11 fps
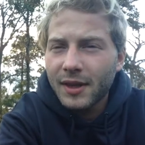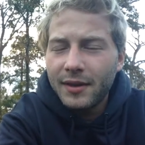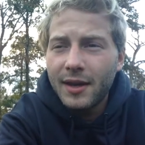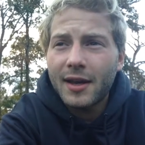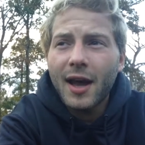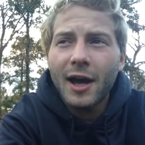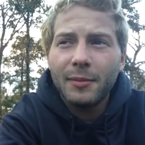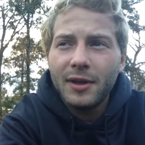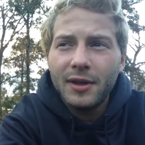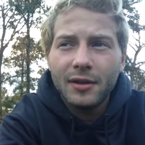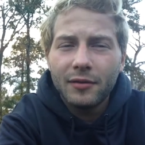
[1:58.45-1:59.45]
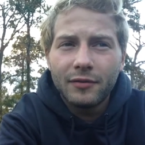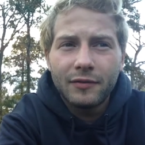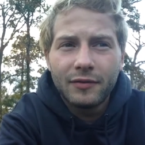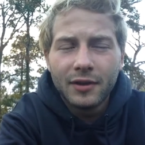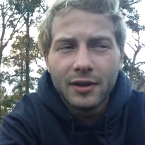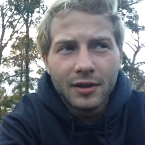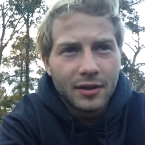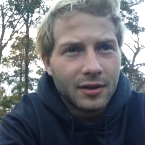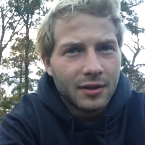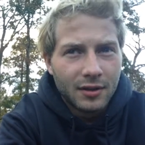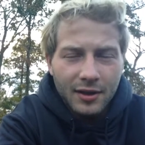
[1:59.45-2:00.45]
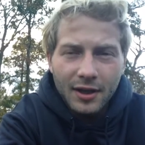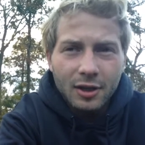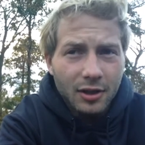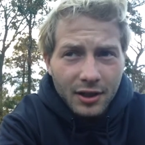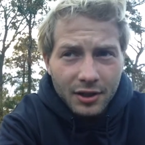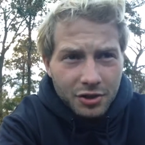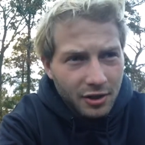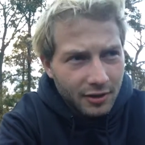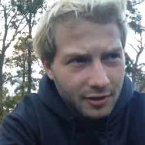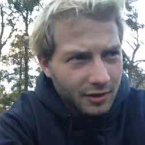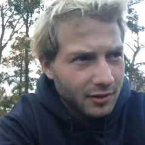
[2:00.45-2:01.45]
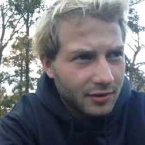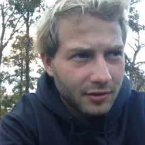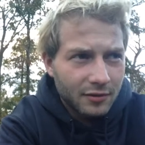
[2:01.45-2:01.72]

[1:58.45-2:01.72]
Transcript: the economy of Indonesia in the